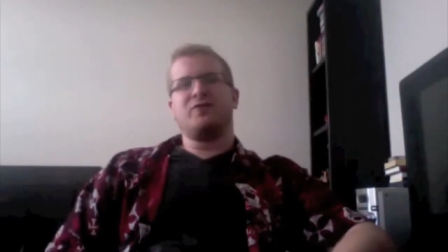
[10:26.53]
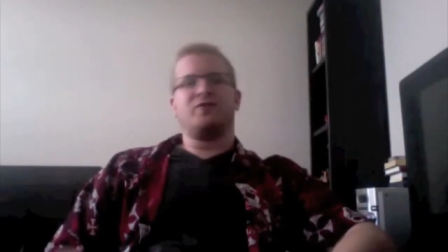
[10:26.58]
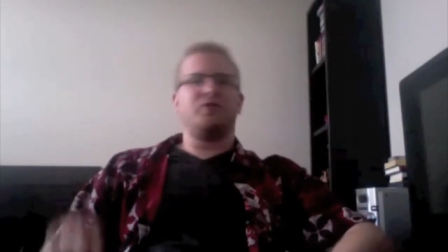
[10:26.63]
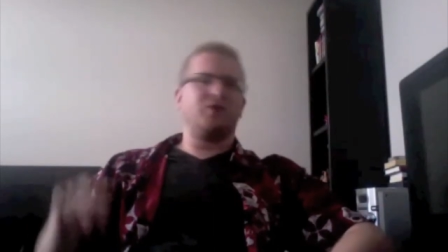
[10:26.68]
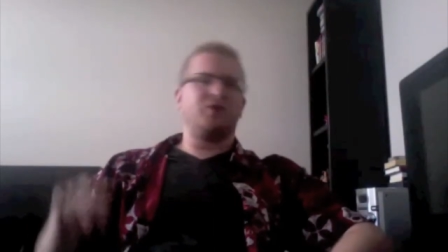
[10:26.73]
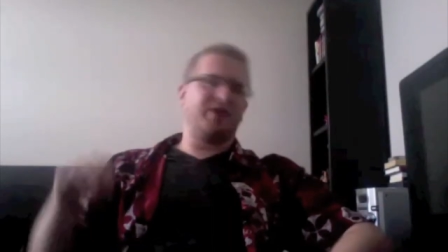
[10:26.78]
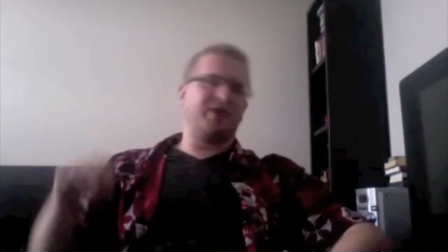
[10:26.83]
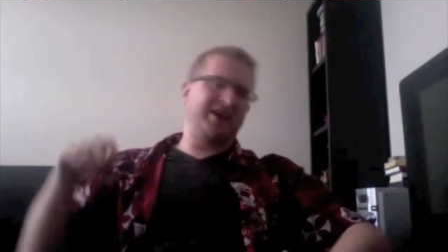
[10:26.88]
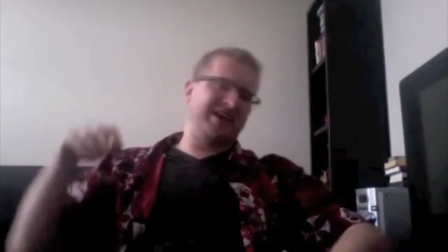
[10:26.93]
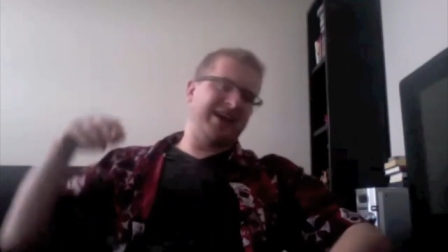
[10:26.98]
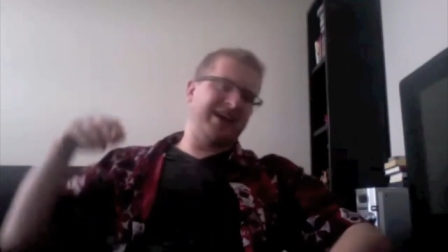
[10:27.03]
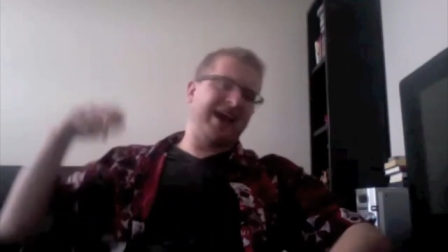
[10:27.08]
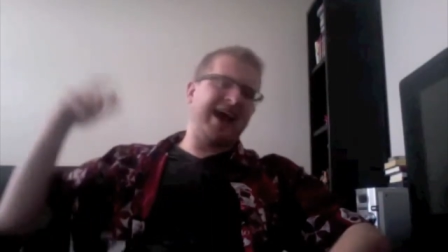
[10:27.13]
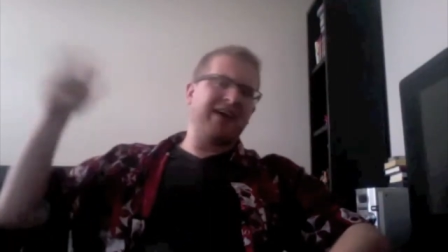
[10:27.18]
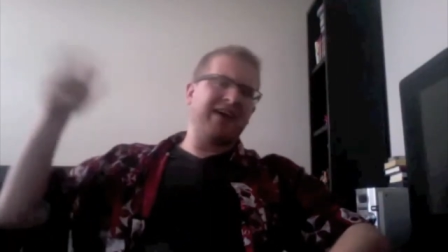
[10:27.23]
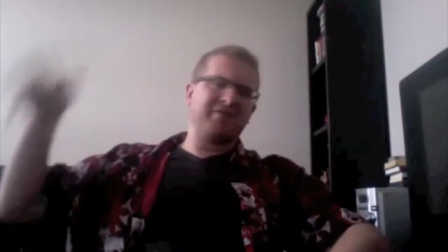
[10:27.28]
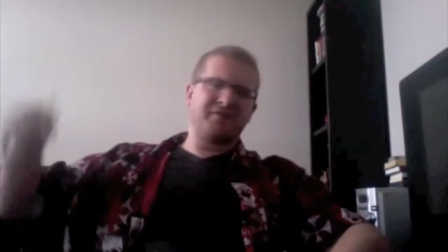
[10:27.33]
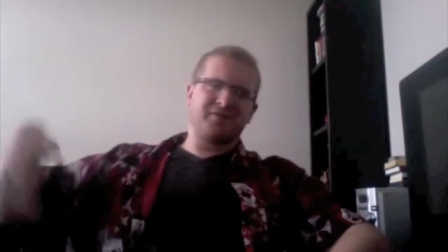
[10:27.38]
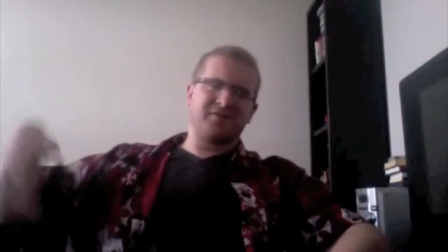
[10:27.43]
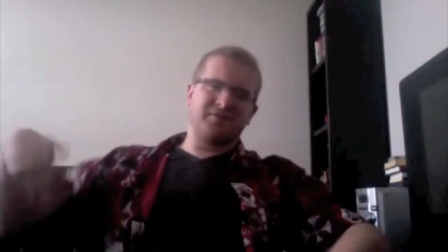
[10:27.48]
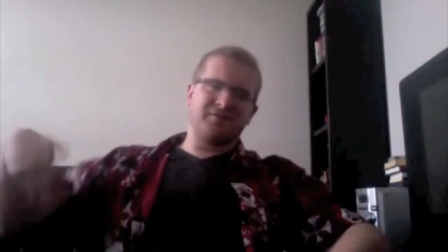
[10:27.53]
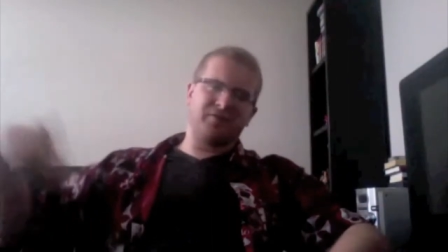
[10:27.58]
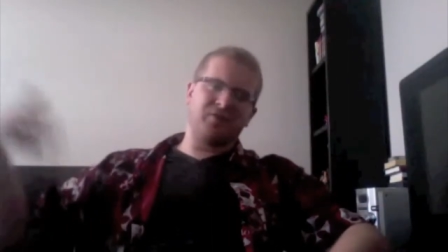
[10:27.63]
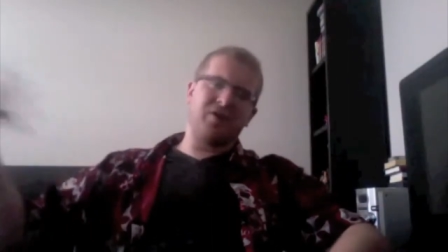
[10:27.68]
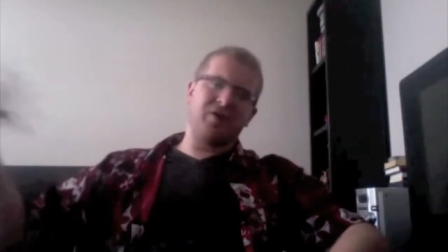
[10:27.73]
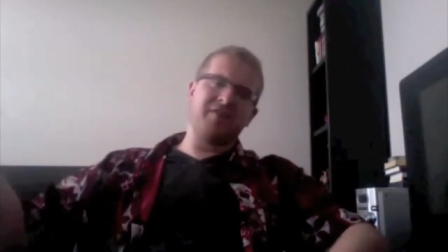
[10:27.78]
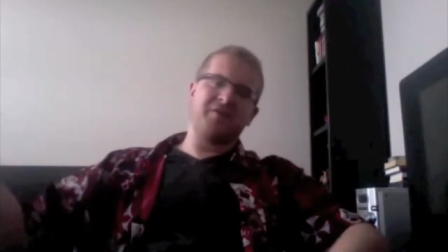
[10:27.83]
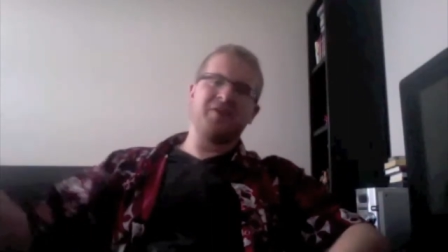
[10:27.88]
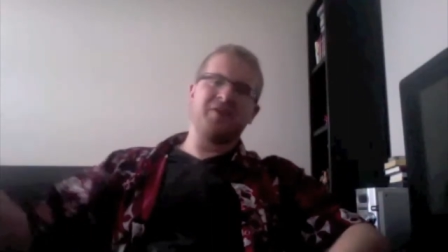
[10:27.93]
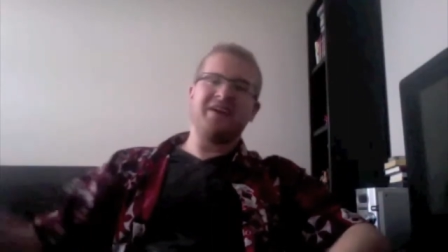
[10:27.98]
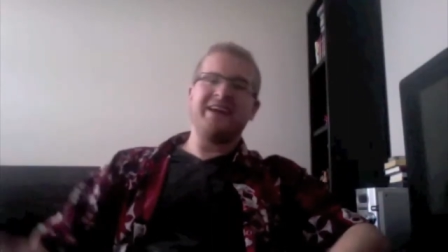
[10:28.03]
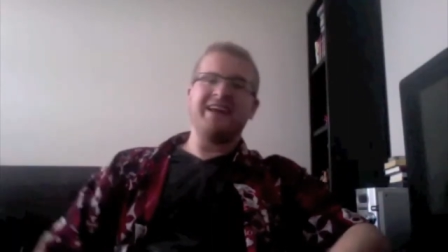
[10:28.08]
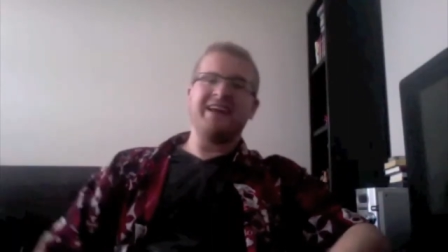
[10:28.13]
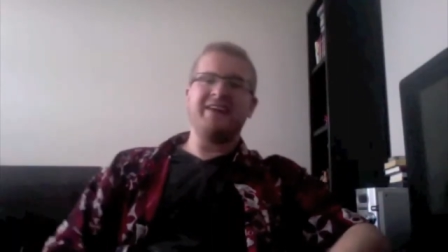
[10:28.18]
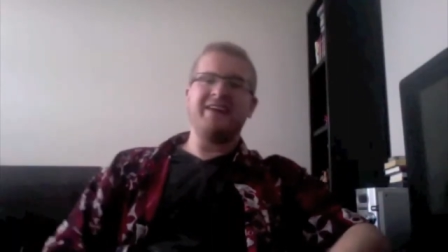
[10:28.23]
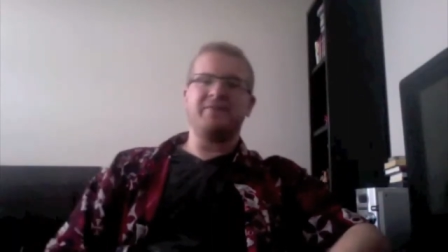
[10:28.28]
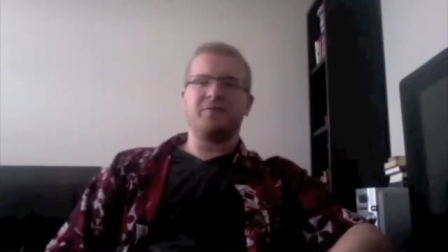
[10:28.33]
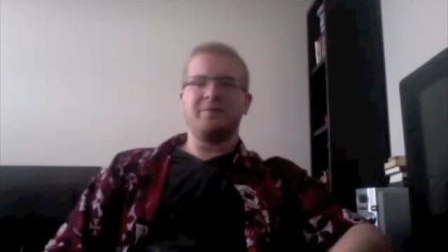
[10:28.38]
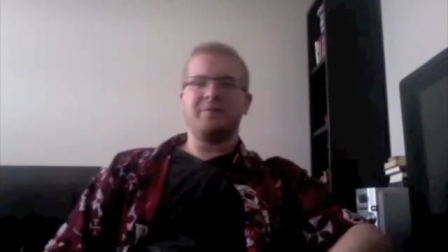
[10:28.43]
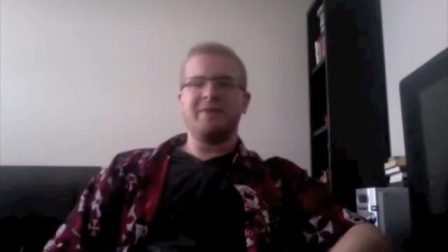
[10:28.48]
a After Forever
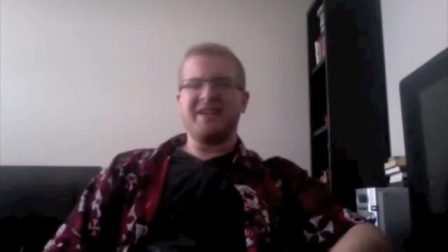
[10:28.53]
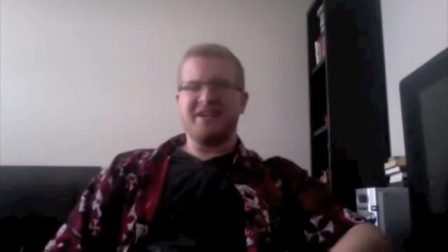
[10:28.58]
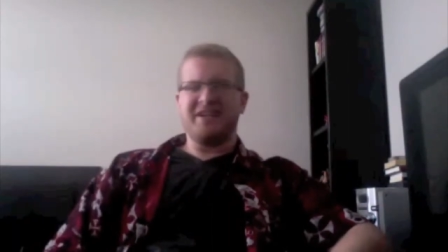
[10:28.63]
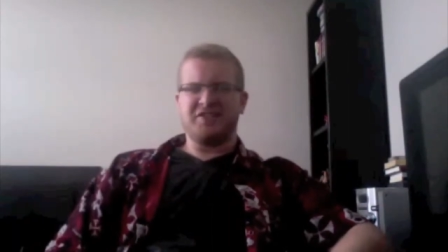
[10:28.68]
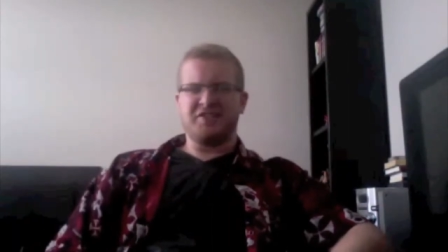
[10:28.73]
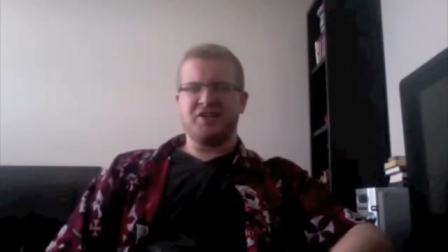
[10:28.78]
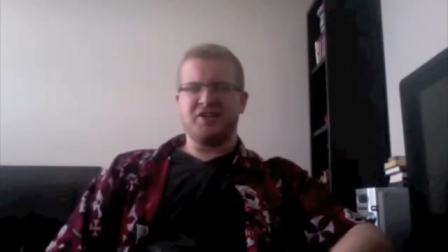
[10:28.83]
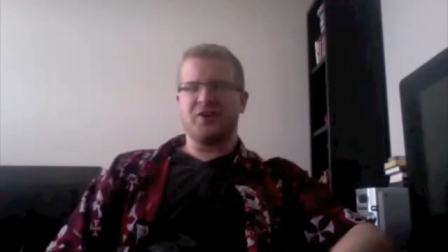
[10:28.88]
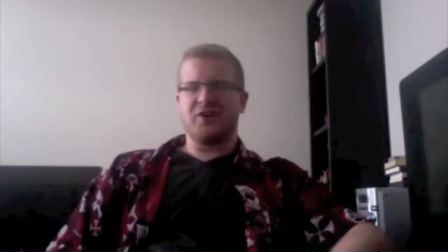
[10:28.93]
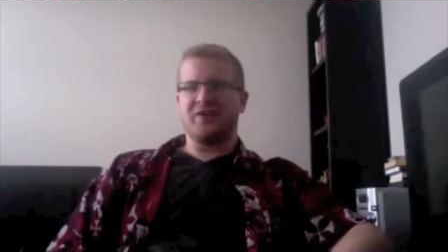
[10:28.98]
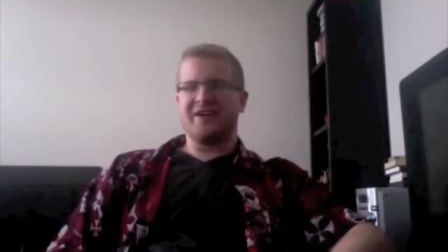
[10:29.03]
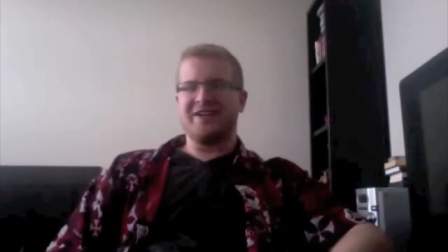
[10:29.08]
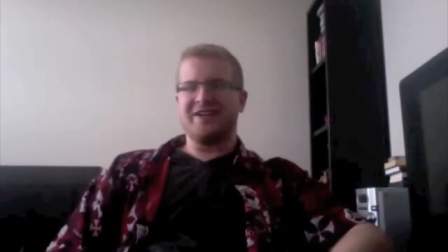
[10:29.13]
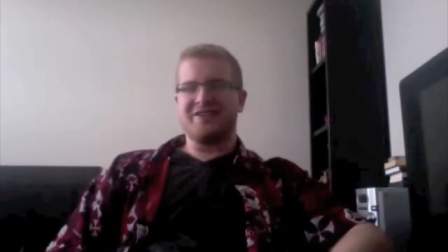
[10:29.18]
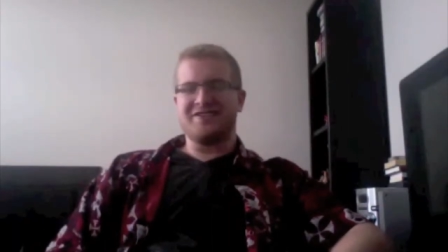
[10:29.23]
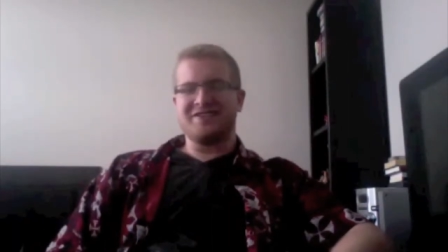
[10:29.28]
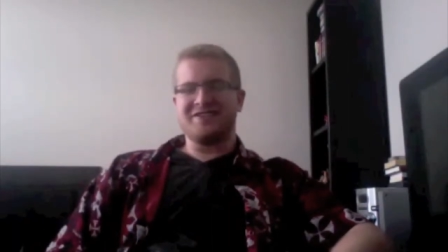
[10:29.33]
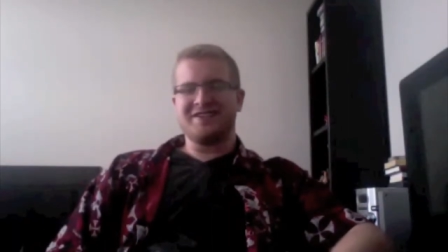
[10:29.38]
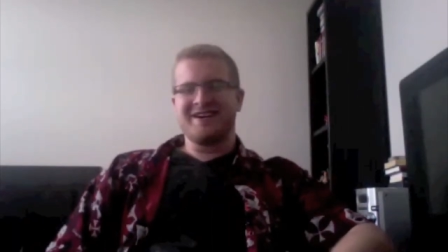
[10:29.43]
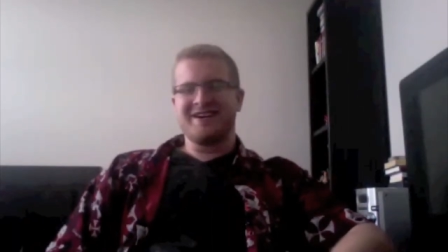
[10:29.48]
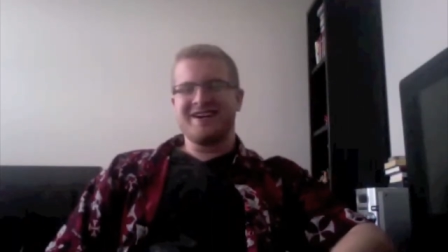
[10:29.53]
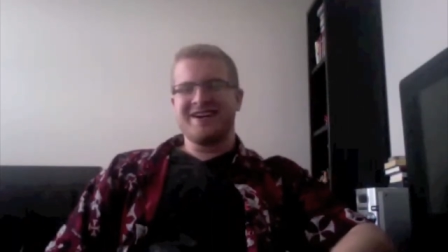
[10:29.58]
Evil miniseries,